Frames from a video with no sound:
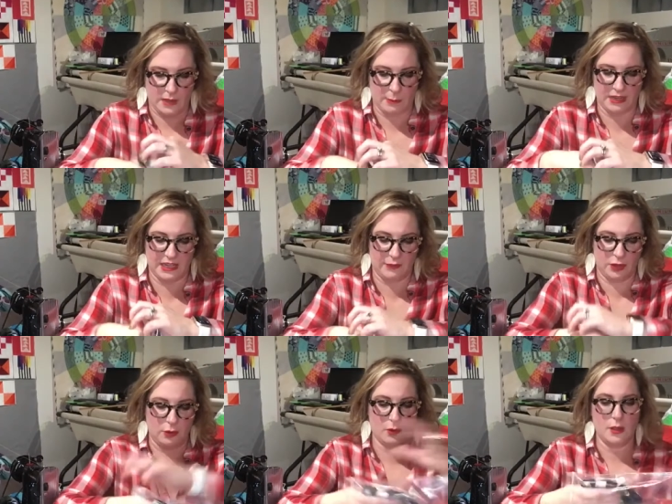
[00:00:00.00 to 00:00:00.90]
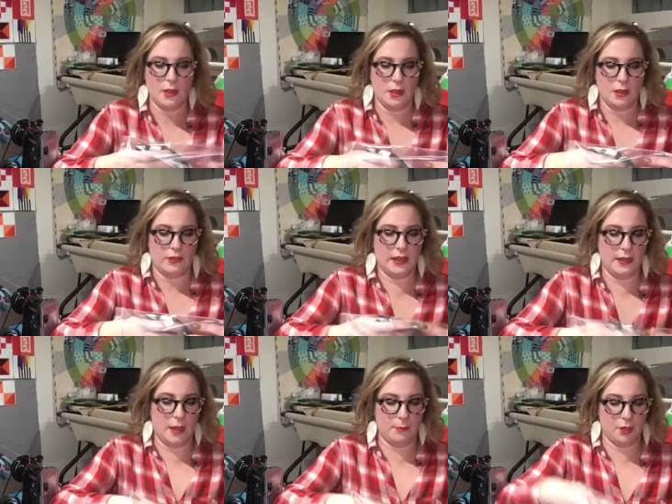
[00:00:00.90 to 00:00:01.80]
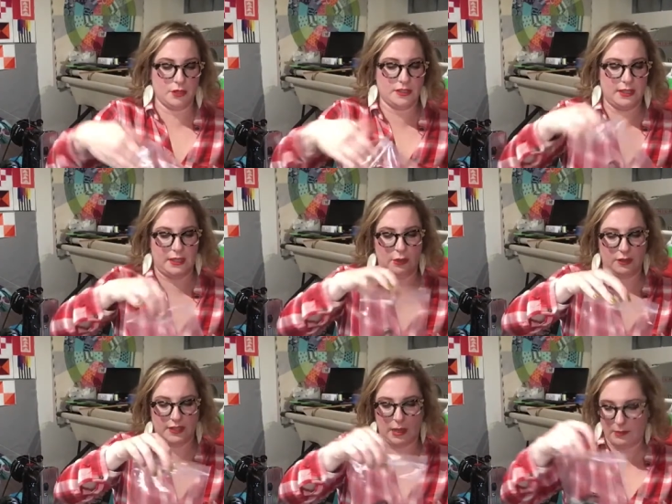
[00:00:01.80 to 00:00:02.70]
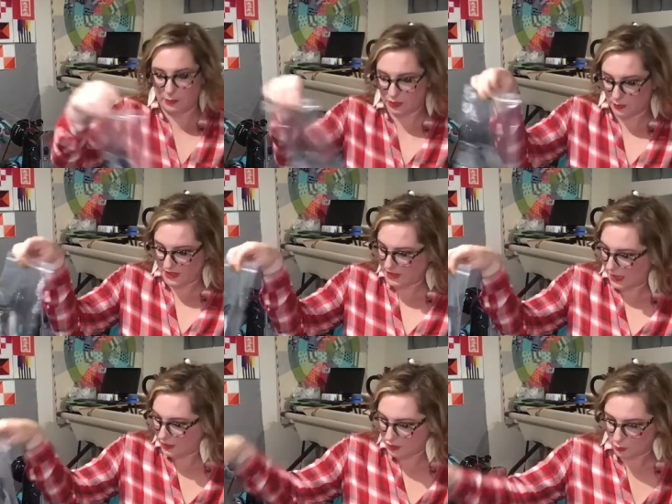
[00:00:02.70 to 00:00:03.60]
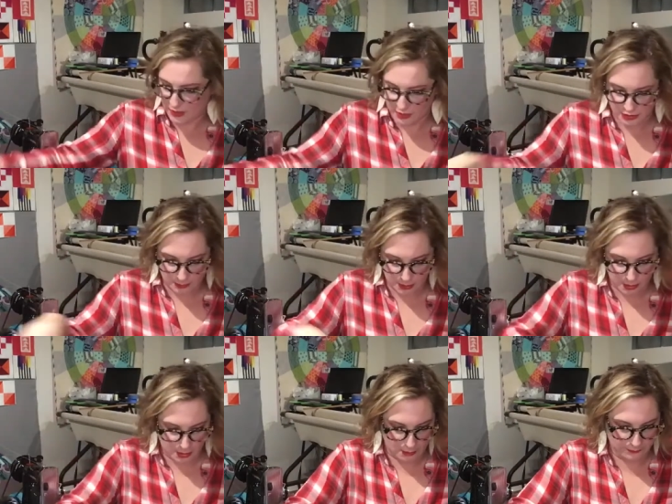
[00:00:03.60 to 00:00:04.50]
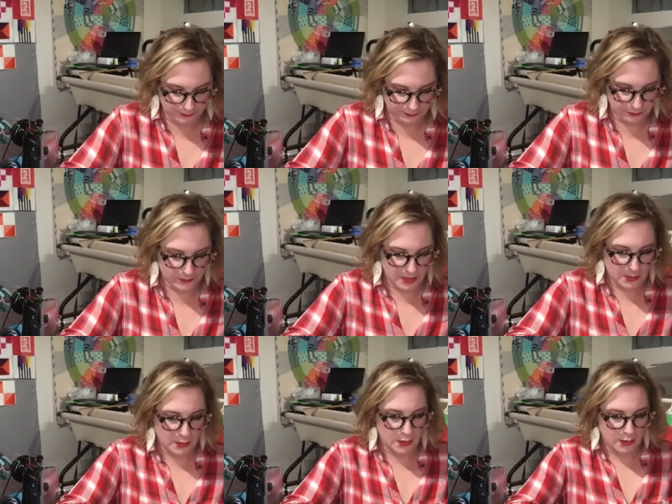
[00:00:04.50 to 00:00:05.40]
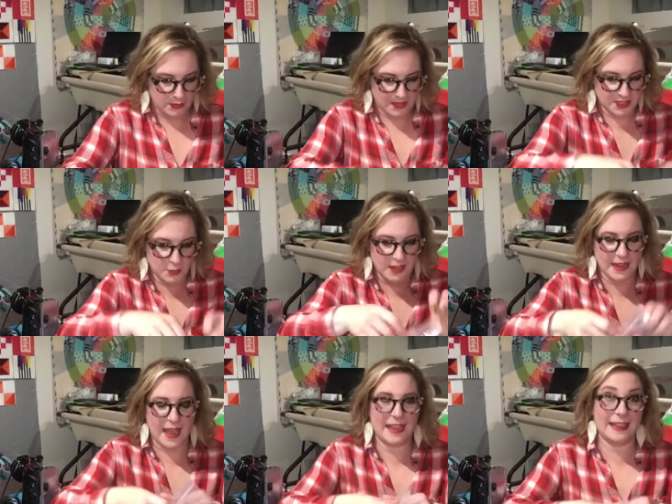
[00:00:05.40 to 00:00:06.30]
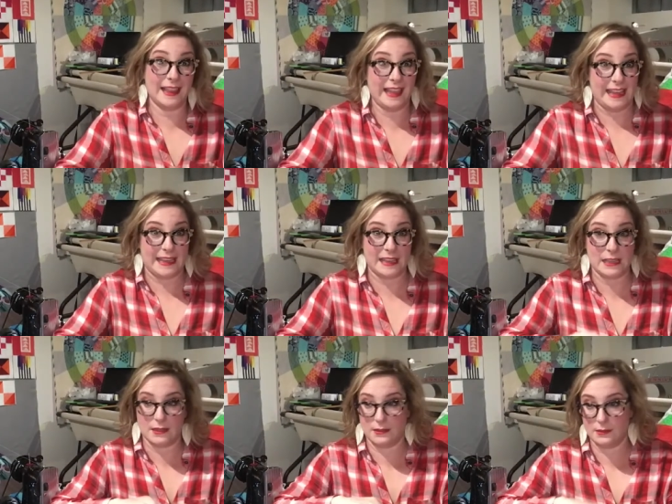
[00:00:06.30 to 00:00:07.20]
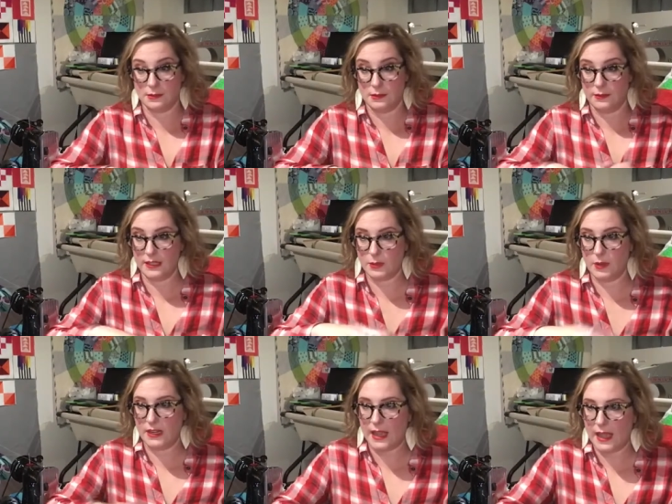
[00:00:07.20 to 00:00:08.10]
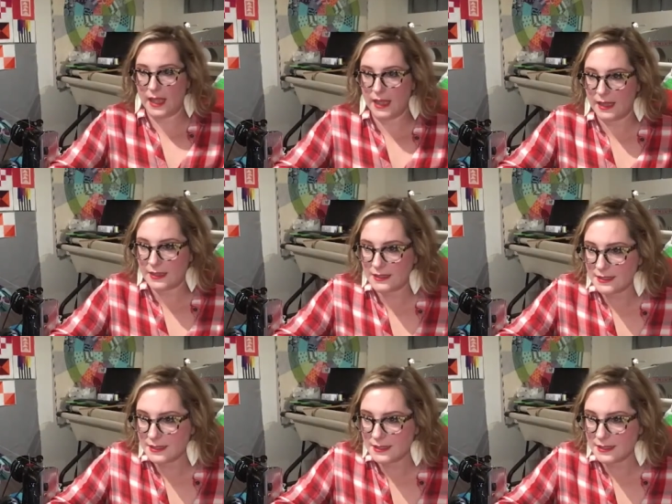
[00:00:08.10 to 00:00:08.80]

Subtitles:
I'm going to give you the numbers, and then you can tell me which ones I should wear tomorrow. This one I like. This one has